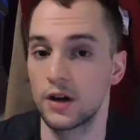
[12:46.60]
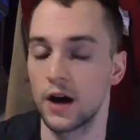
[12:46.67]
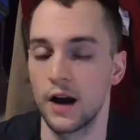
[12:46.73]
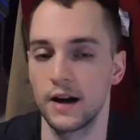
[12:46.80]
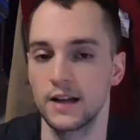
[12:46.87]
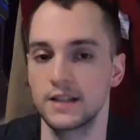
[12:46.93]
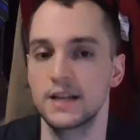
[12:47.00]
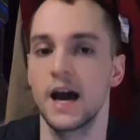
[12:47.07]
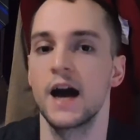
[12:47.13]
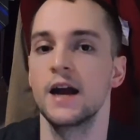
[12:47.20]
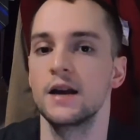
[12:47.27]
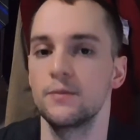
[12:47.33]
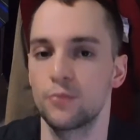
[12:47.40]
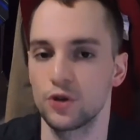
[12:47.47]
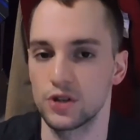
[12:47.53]
gotten a
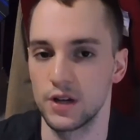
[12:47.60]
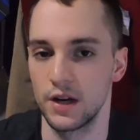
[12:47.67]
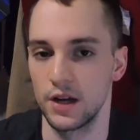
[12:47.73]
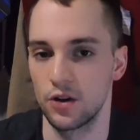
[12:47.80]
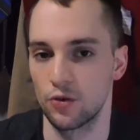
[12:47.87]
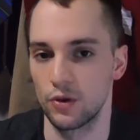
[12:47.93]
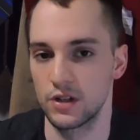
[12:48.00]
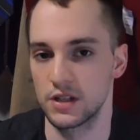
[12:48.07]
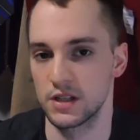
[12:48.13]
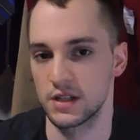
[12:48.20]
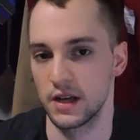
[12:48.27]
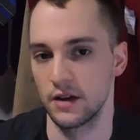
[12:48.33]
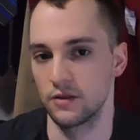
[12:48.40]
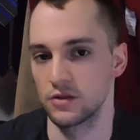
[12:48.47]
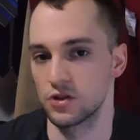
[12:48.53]
10% increase in
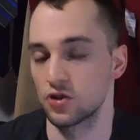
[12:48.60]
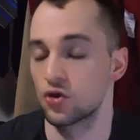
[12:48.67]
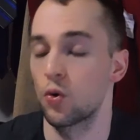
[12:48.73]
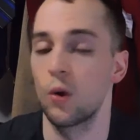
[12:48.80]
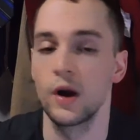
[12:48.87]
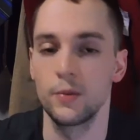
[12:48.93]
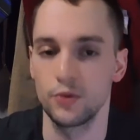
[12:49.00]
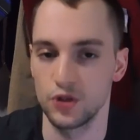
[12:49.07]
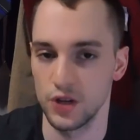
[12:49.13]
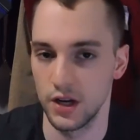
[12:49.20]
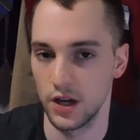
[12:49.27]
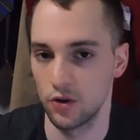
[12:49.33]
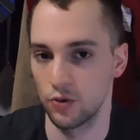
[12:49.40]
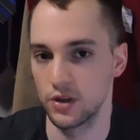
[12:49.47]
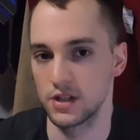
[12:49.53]
sales,
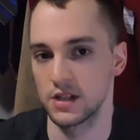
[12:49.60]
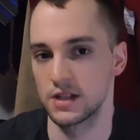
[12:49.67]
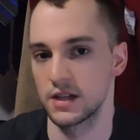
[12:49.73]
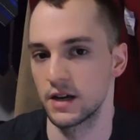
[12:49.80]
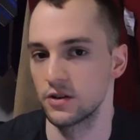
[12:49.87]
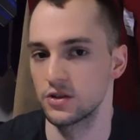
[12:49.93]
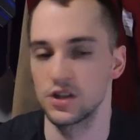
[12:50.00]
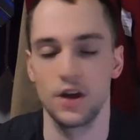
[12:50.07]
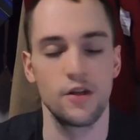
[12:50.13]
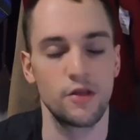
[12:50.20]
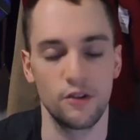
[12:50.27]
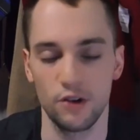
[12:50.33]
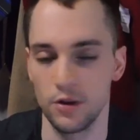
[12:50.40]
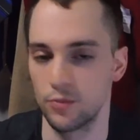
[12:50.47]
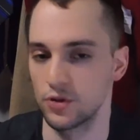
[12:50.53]
20% increase in sales,
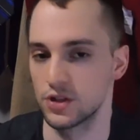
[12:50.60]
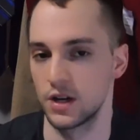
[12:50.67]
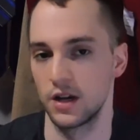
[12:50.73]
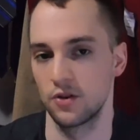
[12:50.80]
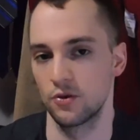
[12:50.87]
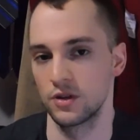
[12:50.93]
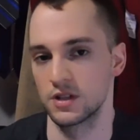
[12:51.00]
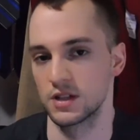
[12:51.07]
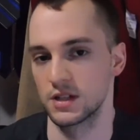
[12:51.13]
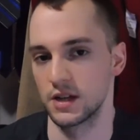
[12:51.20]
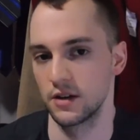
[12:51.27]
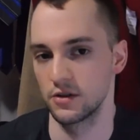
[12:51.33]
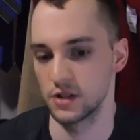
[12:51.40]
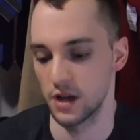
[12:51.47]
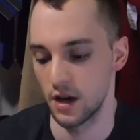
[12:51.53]
30% increase in
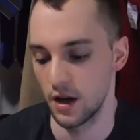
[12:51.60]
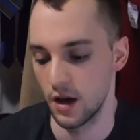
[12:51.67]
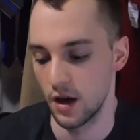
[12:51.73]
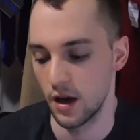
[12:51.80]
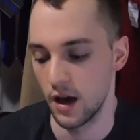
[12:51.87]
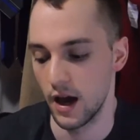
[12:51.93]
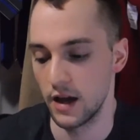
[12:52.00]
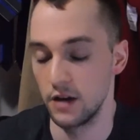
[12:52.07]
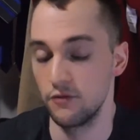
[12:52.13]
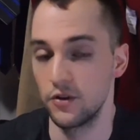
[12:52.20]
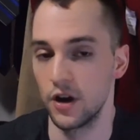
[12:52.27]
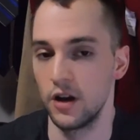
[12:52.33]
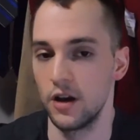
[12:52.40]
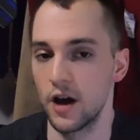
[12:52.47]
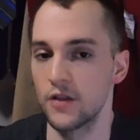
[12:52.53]
sales, and you've
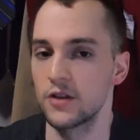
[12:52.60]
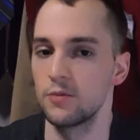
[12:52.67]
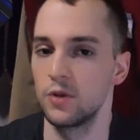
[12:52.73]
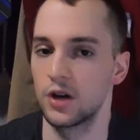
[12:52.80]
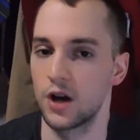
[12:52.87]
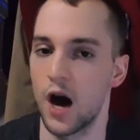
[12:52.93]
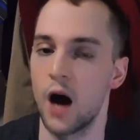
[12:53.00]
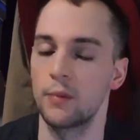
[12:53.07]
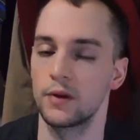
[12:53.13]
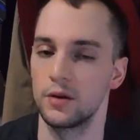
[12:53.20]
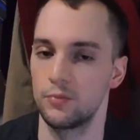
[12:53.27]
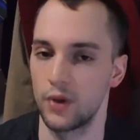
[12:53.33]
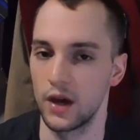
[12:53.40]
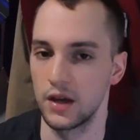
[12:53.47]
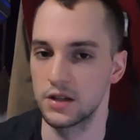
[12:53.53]
done nothing but copy
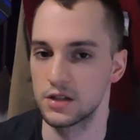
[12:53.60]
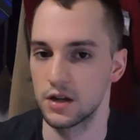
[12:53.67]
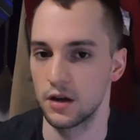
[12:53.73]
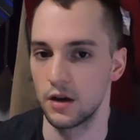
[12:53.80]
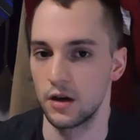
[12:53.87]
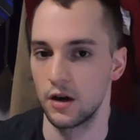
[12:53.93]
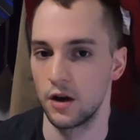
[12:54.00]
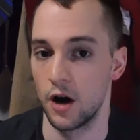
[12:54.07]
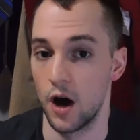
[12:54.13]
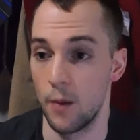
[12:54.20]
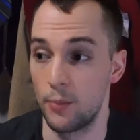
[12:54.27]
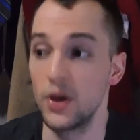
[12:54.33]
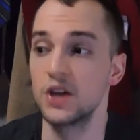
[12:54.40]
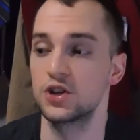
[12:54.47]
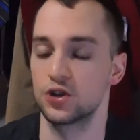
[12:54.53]
and paste a
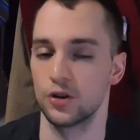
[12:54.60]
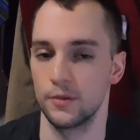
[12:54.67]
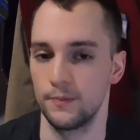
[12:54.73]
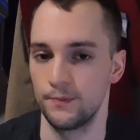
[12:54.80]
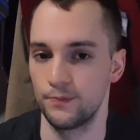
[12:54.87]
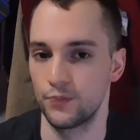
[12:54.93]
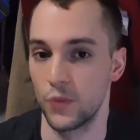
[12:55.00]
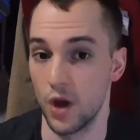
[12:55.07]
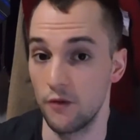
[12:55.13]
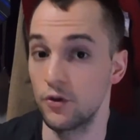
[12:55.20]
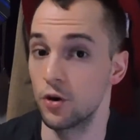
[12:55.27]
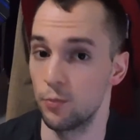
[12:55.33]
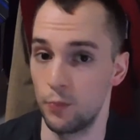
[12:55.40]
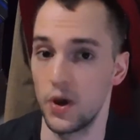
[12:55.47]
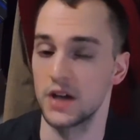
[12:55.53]
picture of
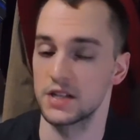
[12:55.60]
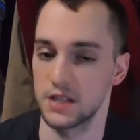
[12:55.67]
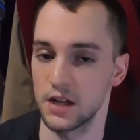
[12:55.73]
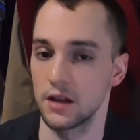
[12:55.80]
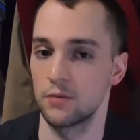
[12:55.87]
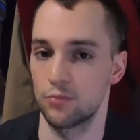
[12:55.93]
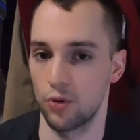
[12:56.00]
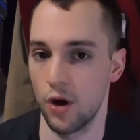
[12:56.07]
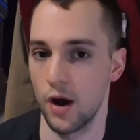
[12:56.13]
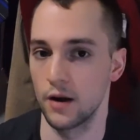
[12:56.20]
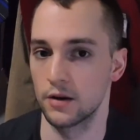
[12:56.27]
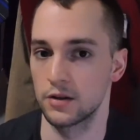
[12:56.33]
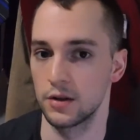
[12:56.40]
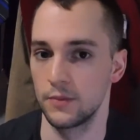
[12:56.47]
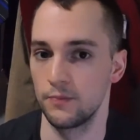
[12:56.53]
your best-selling
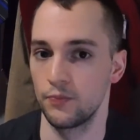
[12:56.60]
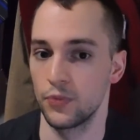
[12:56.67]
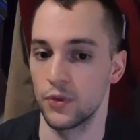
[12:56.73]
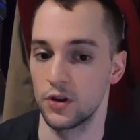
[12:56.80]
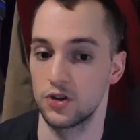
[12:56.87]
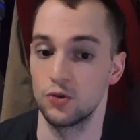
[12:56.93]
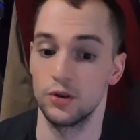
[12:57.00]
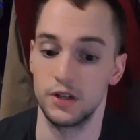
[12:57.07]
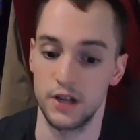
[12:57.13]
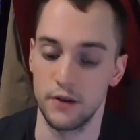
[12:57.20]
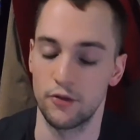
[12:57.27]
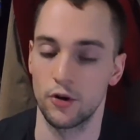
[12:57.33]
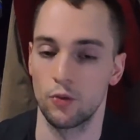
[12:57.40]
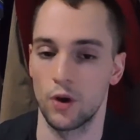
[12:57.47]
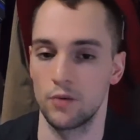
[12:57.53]
product to a
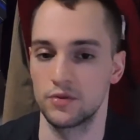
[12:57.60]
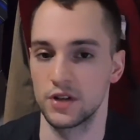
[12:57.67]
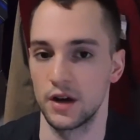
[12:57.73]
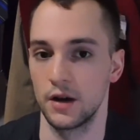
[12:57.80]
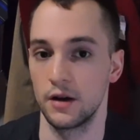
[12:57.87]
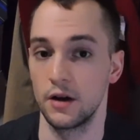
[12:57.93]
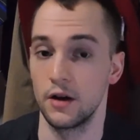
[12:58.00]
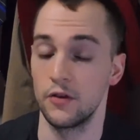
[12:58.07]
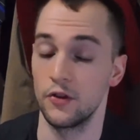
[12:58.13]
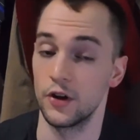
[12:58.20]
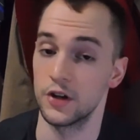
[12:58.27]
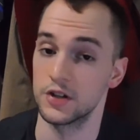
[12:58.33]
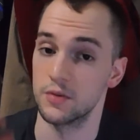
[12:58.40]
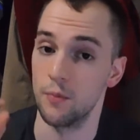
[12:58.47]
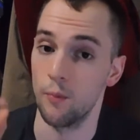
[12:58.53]
different website that
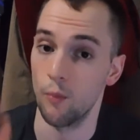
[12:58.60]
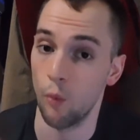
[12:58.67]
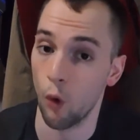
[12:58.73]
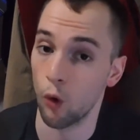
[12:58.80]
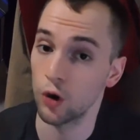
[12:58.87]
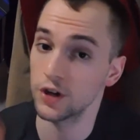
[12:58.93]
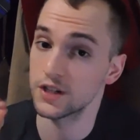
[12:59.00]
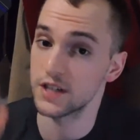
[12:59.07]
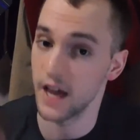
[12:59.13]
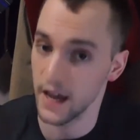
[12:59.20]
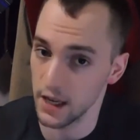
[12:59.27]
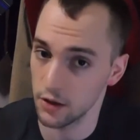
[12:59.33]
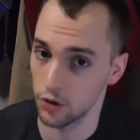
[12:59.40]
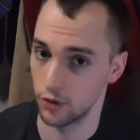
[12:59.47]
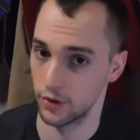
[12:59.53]
is more
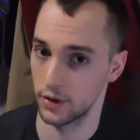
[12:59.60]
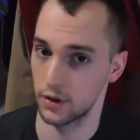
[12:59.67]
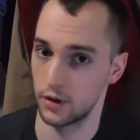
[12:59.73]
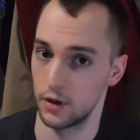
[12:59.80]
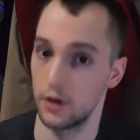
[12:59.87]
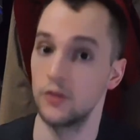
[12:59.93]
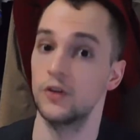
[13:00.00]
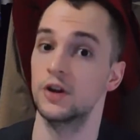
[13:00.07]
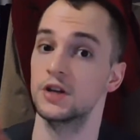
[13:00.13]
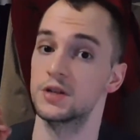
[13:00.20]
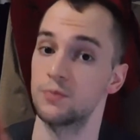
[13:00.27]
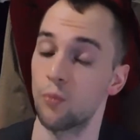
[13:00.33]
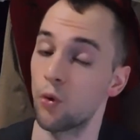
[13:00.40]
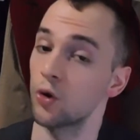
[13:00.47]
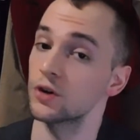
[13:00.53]
tailored
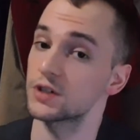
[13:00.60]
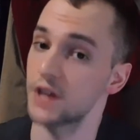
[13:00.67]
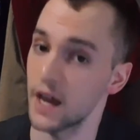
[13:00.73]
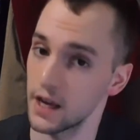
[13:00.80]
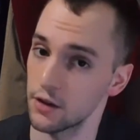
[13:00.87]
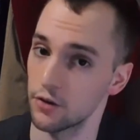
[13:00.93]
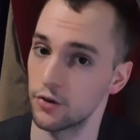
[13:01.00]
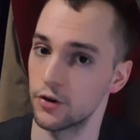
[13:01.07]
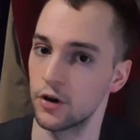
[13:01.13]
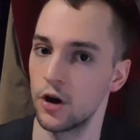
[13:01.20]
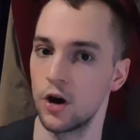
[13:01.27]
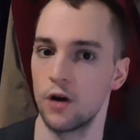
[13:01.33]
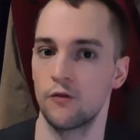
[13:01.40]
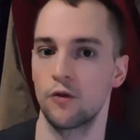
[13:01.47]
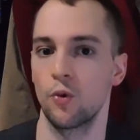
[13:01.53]

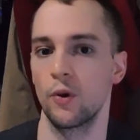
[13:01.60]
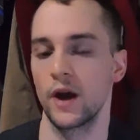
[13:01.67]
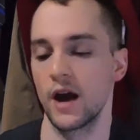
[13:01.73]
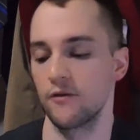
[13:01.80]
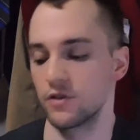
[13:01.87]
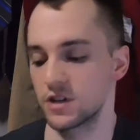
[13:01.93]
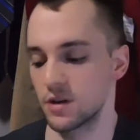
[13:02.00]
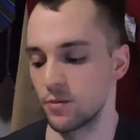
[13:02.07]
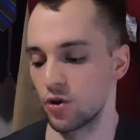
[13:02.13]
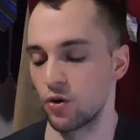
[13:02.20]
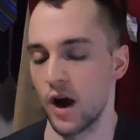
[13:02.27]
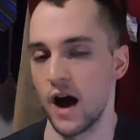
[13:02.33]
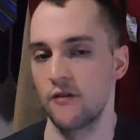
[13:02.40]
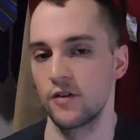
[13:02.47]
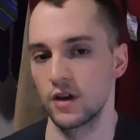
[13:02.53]
for whatever
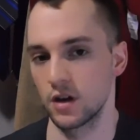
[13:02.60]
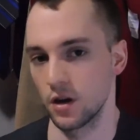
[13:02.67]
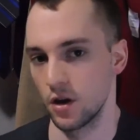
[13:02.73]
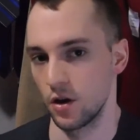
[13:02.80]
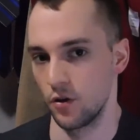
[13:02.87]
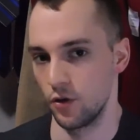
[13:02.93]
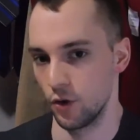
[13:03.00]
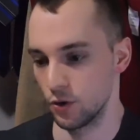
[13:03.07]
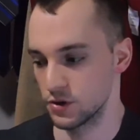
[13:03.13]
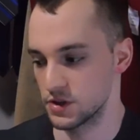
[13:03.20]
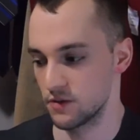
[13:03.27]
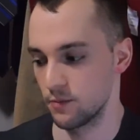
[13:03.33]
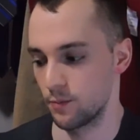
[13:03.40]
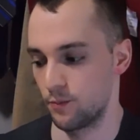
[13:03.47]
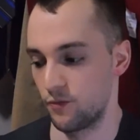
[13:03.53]
demographic
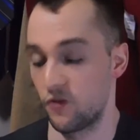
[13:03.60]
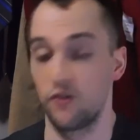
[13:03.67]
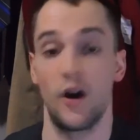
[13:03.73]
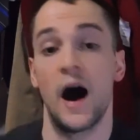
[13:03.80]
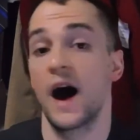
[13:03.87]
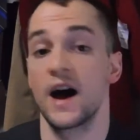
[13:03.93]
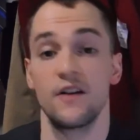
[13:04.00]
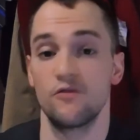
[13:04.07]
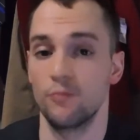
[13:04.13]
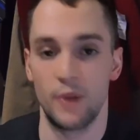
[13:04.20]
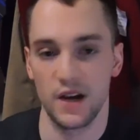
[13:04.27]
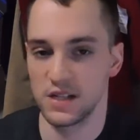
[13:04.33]
those 5